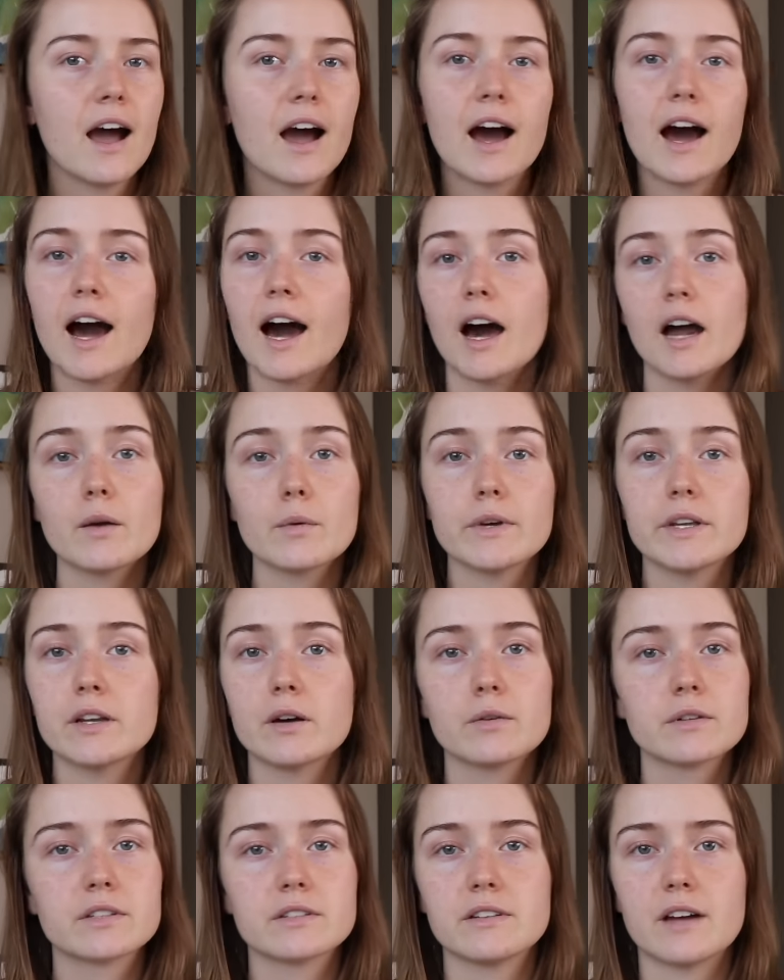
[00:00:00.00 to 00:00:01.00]
How do we
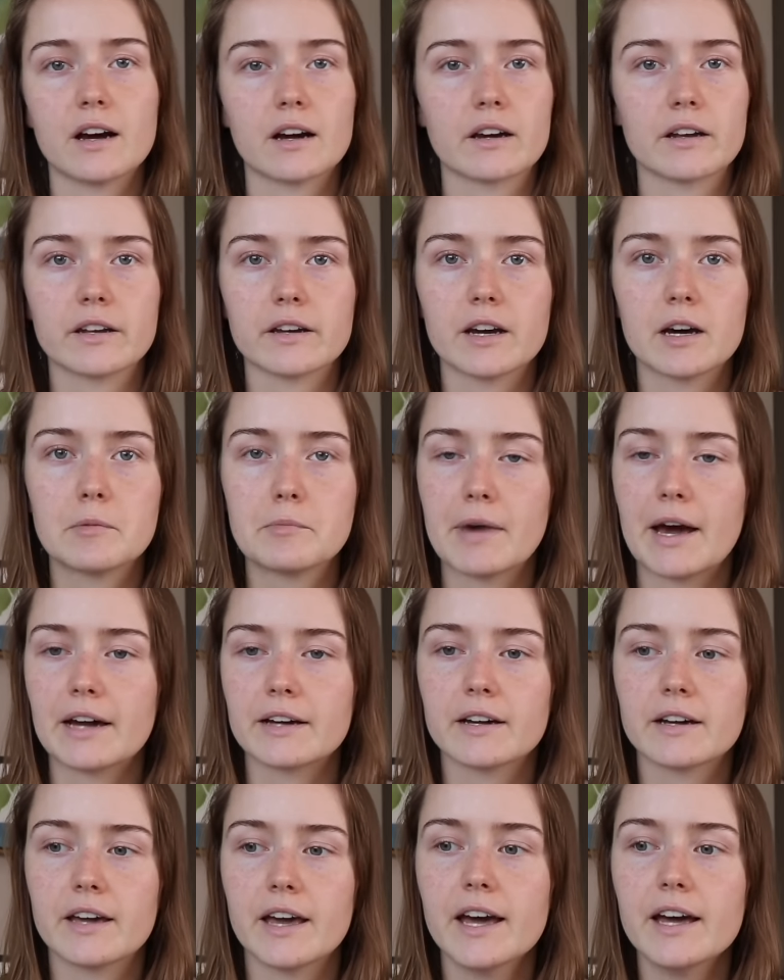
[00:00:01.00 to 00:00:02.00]
know it's not going to come back
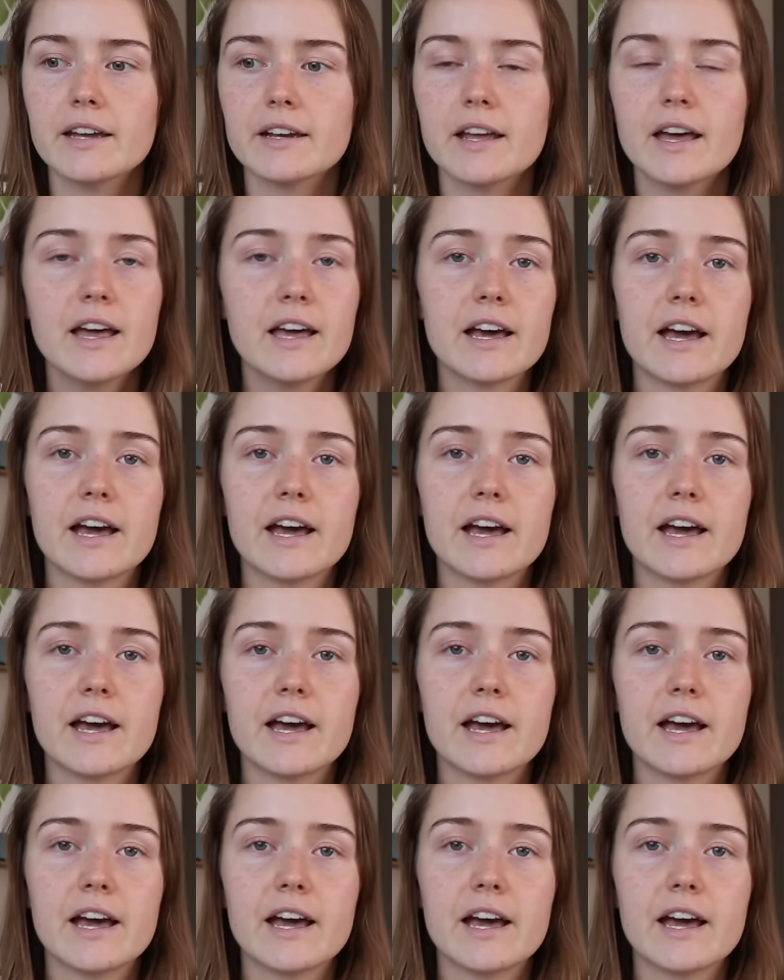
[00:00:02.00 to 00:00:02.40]
again?